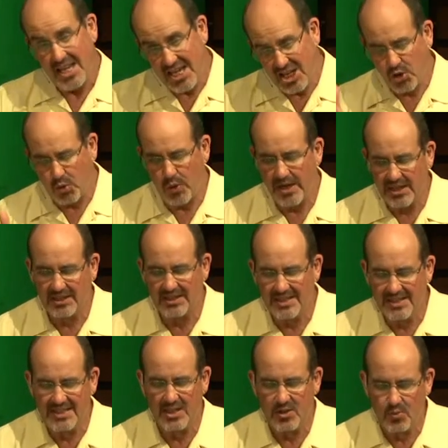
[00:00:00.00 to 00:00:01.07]
He quickly
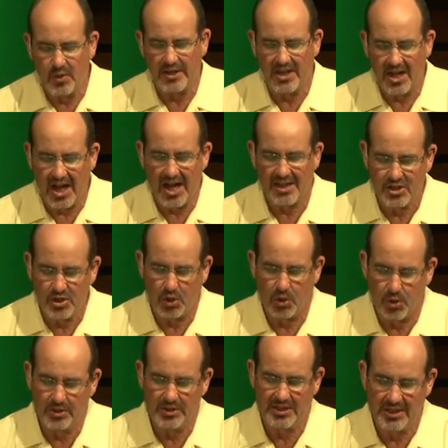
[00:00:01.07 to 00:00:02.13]
did what God
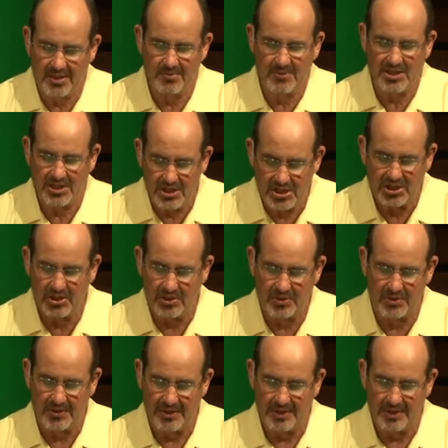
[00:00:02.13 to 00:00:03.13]
told him to do.